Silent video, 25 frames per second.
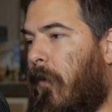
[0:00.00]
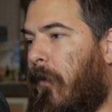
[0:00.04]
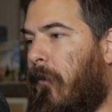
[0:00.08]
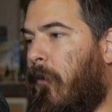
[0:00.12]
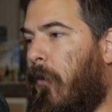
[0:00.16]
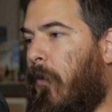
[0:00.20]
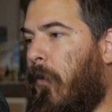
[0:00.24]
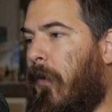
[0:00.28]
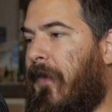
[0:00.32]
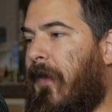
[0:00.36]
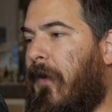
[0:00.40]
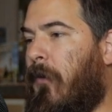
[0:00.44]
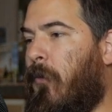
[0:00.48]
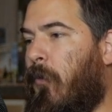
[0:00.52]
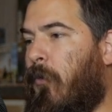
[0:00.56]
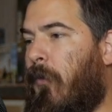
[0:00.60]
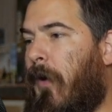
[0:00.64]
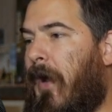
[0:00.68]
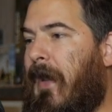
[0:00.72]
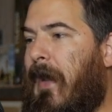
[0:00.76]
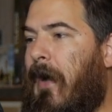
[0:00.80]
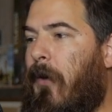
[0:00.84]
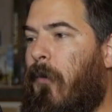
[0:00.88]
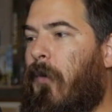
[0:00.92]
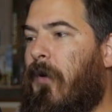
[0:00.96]
I think
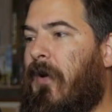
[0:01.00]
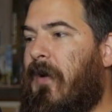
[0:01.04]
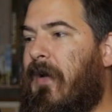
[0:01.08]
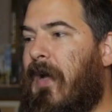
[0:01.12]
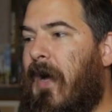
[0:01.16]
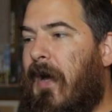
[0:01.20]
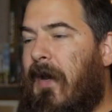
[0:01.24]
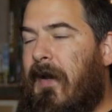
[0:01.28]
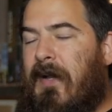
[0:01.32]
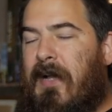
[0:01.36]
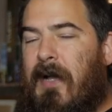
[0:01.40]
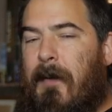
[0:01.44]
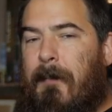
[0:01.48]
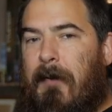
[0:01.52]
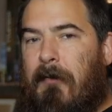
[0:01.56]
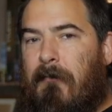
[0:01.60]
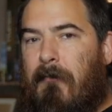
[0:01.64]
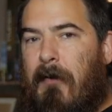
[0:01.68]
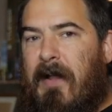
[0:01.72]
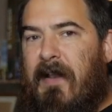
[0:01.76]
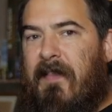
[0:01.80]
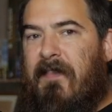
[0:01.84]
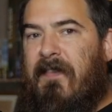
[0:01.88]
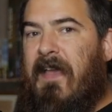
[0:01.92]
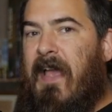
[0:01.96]
right now we're kind of coming
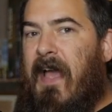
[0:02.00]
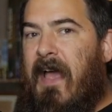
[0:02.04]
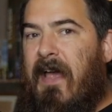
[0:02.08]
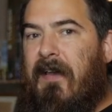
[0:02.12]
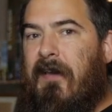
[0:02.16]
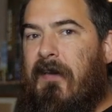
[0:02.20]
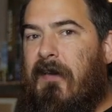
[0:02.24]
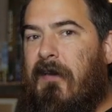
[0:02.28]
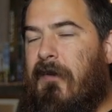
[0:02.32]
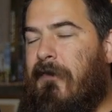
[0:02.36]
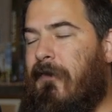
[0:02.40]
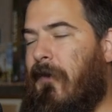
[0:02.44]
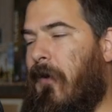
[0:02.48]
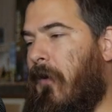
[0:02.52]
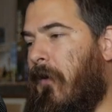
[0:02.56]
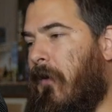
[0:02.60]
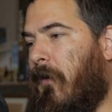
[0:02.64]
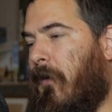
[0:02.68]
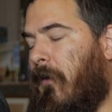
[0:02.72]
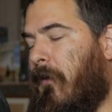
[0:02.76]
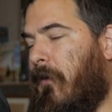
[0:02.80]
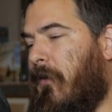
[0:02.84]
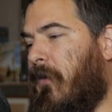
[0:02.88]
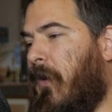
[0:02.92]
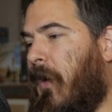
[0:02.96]
right at the end of
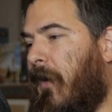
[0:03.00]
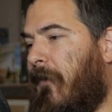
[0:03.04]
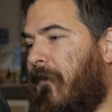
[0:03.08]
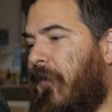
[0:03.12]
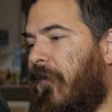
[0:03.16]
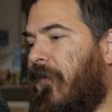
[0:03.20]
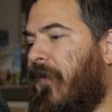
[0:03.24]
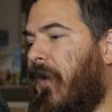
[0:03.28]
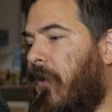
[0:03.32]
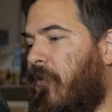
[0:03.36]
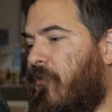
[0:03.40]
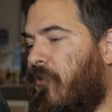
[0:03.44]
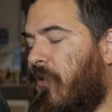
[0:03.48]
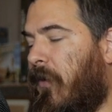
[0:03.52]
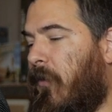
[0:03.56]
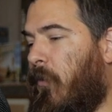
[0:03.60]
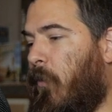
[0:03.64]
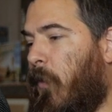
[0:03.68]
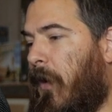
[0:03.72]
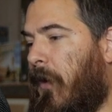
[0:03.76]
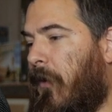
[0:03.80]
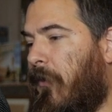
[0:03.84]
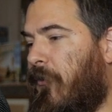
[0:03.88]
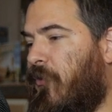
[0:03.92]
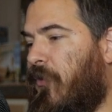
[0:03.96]
our conversation
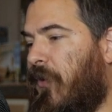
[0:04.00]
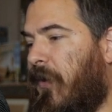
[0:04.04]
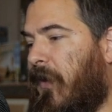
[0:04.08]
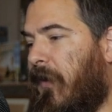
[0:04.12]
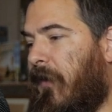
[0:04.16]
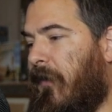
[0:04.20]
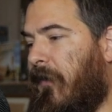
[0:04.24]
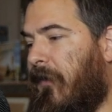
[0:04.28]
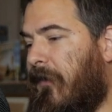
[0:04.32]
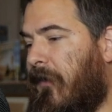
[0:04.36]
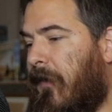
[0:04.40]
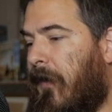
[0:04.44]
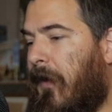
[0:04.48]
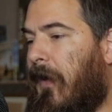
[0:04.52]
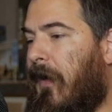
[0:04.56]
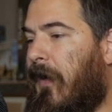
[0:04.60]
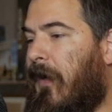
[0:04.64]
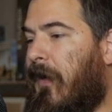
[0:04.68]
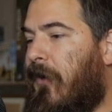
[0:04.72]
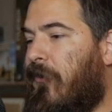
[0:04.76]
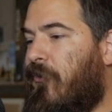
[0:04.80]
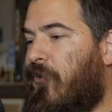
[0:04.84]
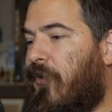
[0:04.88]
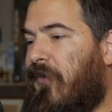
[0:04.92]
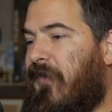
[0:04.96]
where she
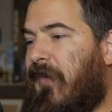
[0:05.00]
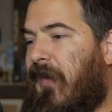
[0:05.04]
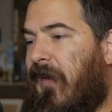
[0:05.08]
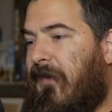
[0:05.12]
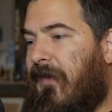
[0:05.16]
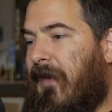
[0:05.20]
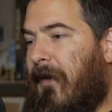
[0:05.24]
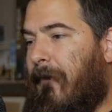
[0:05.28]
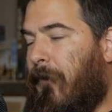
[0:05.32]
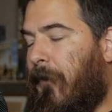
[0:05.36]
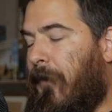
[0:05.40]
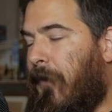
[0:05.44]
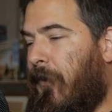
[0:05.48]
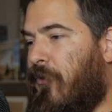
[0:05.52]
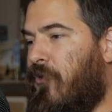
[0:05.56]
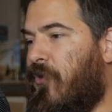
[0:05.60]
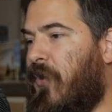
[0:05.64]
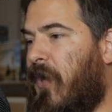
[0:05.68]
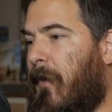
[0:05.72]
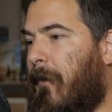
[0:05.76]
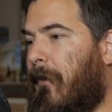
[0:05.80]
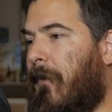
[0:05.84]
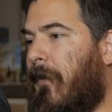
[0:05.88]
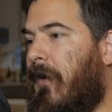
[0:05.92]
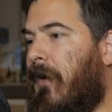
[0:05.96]
set us up with a
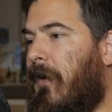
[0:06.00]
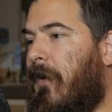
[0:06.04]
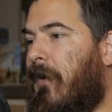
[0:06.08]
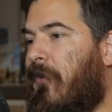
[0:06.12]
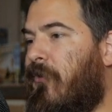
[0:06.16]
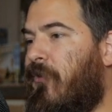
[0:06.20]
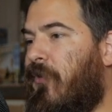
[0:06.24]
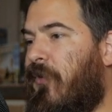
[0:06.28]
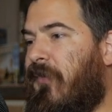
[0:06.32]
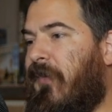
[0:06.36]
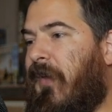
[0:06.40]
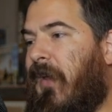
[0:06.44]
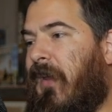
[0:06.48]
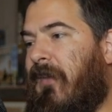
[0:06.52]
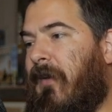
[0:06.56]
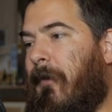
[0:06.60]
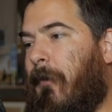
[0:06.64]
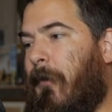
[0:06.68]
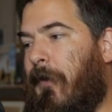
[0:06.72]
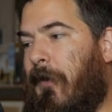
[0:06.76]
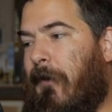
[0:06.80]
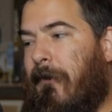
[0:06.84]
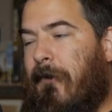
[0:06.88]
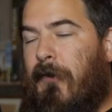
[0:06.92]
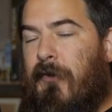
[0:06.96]
ship. She set us
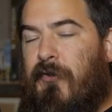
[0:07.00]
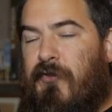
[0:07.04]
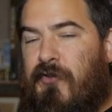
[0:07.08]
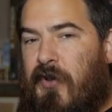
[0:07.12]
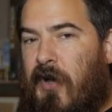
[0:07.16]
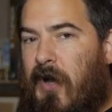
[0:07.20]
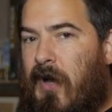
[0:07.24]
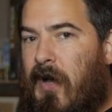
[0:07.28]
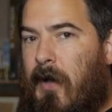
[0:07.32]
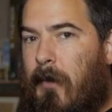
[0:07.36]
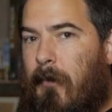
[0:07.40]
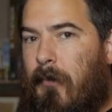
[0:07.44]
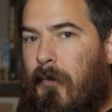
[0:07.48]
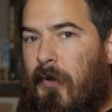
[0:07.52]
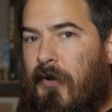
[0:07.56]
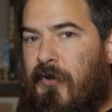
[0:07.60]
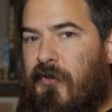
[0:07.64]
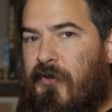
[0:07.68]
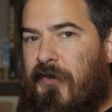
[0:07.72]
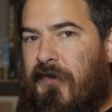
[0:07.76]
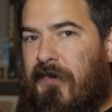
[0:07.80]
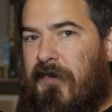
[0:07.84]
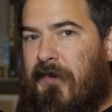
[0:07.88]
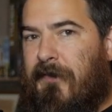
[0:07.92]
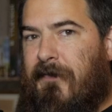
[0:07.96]
up with her first job,
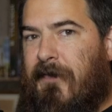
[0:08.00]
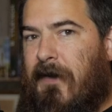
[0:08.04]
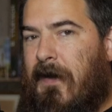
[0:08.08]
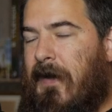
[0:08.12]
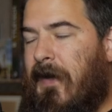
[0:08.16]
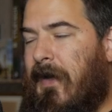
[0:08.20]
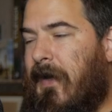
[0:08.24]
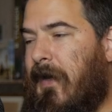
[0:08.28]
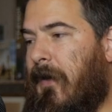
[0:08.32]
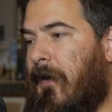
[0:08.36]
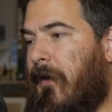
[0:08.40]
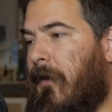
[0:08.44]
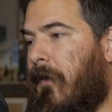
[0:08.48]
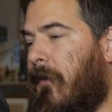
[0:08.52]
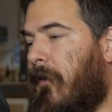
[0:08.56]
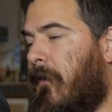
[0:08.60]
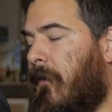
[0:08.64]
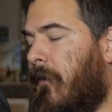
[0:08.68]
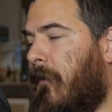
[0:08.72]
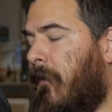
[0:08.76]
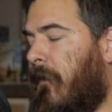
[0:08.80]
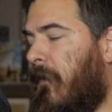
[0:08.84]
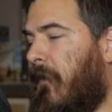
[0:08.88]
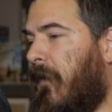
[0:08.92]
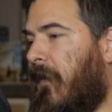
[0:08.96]
which is to find
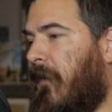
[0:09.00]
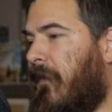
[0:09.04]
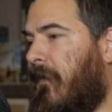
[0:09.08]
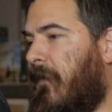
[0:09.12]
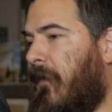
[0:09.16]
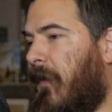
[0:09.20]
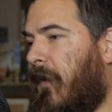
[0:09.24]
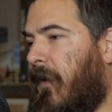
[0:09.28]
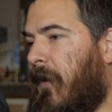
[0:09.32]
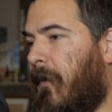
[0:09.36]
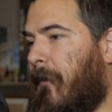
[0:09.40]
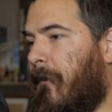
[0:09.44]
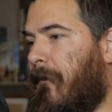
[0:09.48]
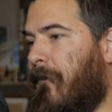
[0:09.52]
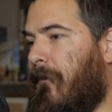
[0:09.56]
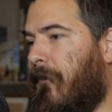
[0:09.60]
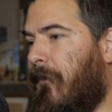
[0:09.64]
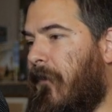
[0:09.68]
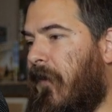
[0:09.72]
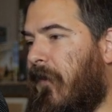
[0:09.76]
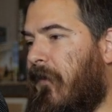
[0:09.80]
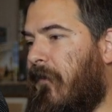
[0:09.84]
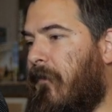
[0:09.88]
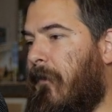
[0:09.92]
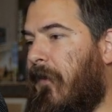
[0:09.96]
this
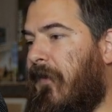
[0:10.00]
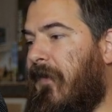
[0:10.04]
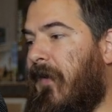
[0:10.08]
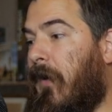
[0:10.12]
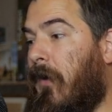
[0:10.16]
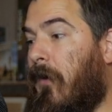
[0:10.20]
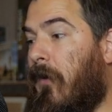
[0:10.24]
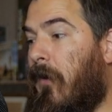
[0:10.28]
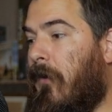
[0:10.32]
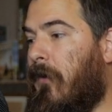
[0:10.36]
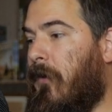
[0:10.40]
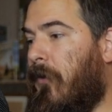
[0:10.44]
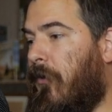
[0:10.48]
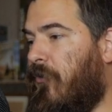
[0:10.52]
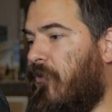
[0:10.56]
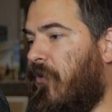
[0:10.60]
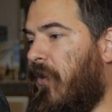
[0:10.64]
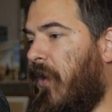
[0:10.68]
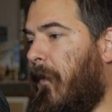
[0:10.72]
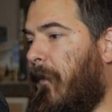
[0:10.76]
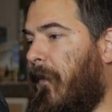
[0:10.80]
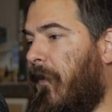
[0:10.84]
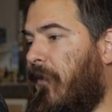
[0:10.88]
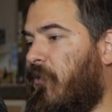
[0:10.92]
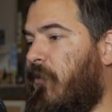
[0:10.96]
missing cargo
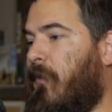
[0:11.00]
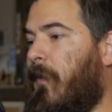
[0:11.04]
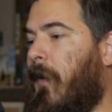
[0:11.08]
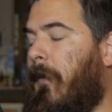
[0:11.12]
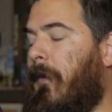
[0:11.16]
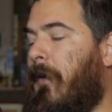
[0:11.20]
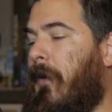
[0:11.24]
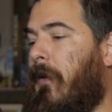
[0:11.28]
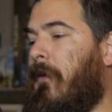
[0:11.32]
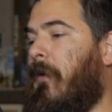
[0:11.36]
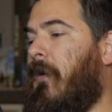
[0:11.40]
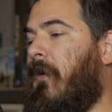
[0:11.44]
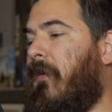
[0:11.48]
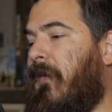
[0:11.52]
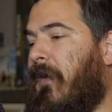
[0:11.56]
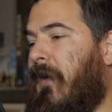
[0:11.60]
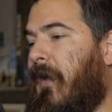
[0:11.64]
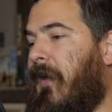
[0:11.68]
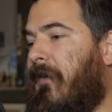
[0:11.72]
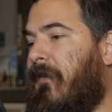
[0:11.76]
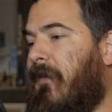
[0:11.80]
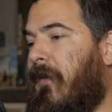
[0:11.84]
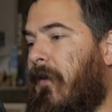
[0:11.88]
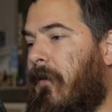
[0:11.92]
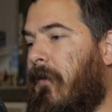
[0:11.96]
ship. And she probably looks at
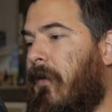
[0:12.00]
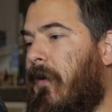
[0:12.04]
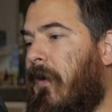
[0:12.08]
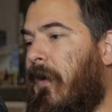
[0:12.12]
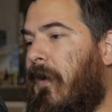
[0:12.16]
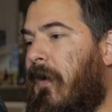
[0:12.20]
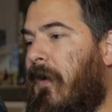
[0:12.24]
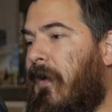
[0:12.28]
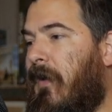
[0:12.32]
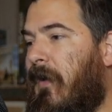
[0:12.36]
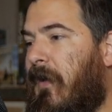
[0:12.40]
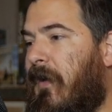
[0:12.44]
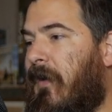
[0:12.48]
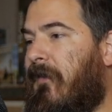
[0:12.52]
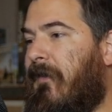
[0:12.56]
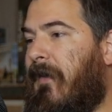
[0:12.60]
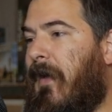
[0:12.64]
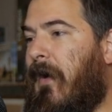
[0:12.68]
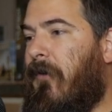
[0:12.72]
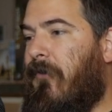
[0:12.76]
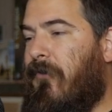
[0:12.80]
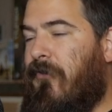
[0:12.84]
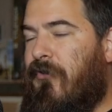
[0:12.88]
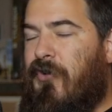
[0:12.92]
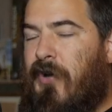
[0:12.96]
us and is
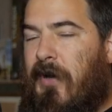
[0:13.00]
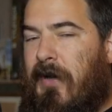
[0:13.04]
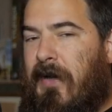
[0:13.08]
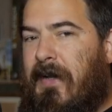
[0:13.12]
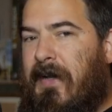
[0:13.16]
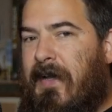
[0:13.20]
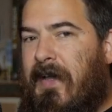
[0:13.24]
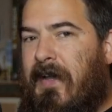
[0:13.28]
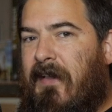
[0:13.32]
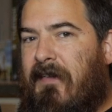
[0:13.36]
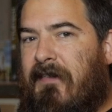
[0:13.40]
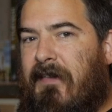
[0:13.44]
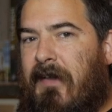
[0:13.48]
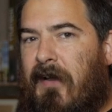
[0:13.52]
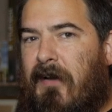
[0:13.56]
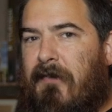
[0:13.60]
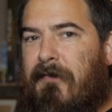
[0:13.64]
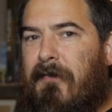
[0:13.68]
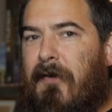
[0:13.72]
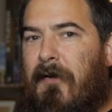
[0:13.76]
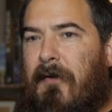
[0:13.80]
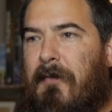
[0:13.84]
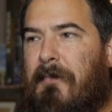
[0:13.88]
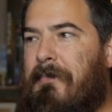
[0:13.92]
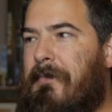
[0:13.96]
now trying to get us out of
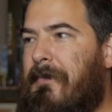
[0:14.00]
her